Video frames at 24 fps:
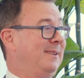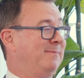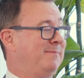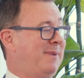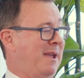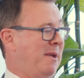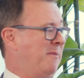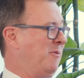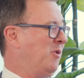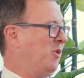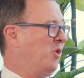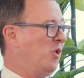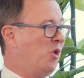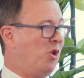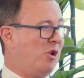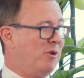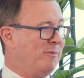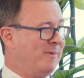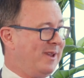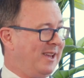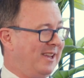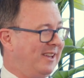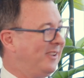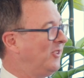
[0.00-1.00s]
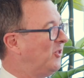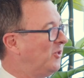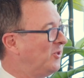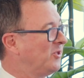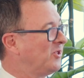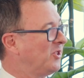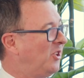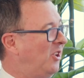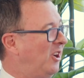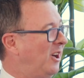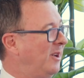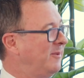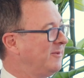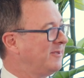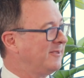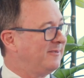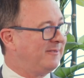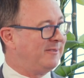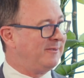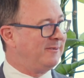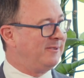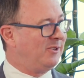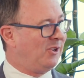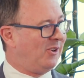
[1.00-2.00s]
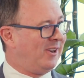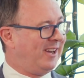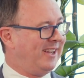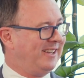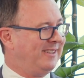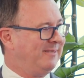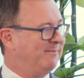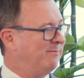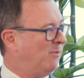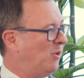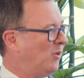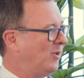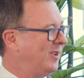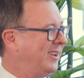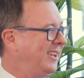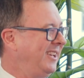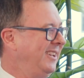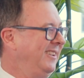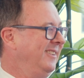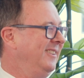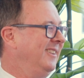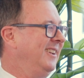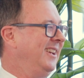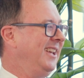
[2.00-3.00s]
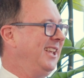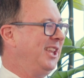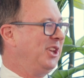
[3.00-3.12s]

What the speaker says: People call me at all times of the night and morning.